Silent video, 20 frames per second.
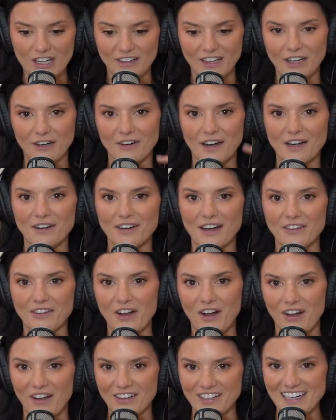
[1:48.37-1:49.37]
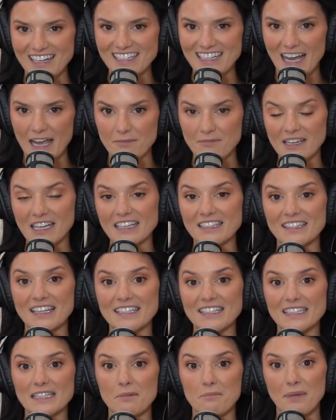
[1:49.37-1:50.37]
like right around the holiday time, because
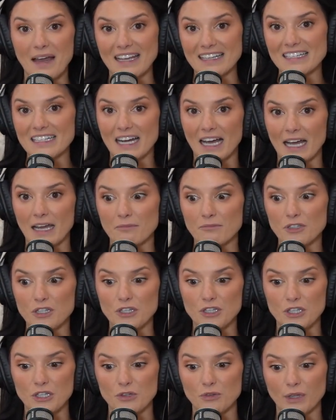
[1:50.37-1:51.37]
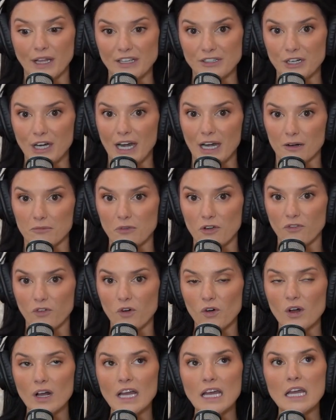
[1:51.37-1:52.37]
this is the best time to do laser hair
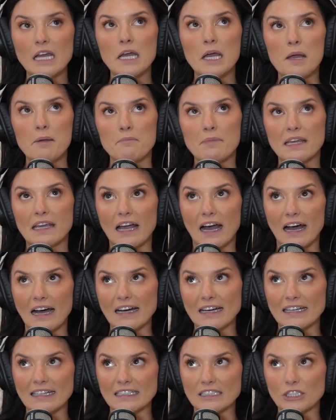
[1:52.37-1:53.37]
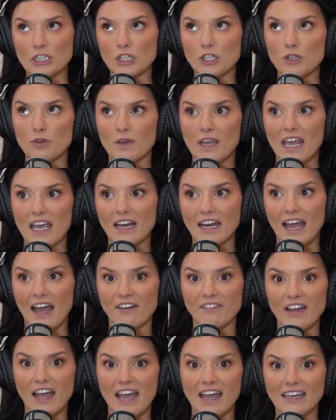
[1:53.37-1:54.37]
removal because you can't
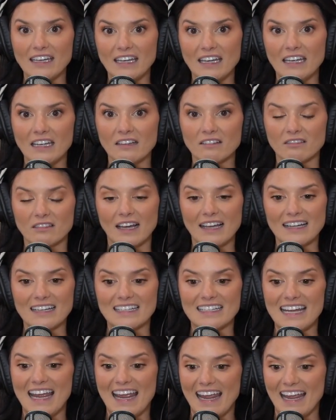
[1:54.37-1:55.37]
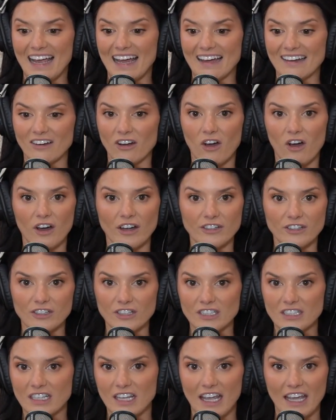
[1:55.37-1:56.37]
have any like tan on your
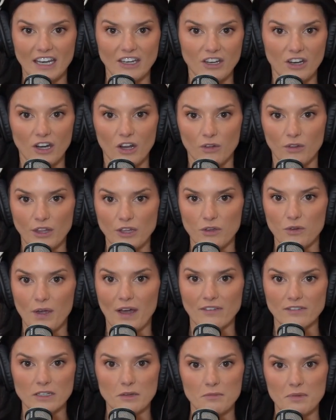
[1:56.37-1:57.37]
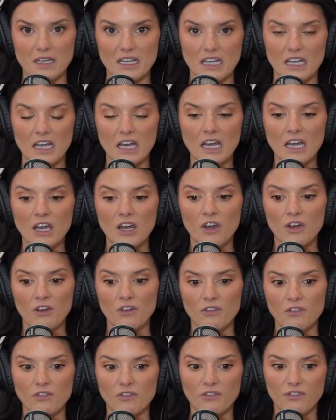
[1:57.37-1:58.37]
skin. You know, like you have to be
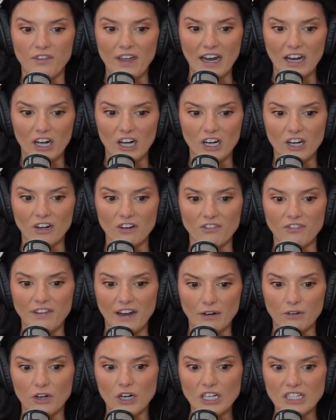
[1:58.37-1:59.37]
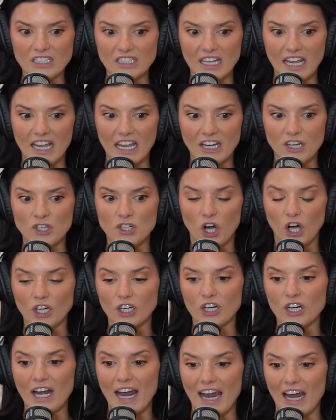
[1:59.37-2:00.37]
fairer skin,
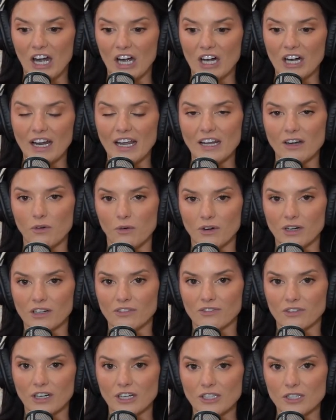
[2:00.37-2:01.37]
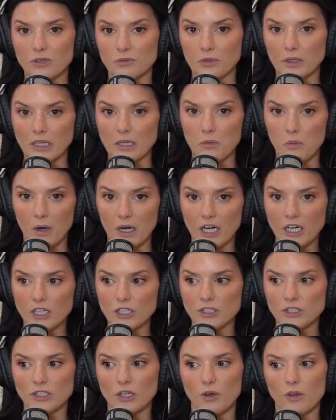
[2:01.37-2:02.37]
darker hair in order for it to really work.
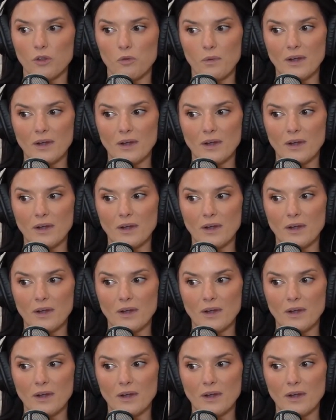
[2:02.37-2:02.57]
So the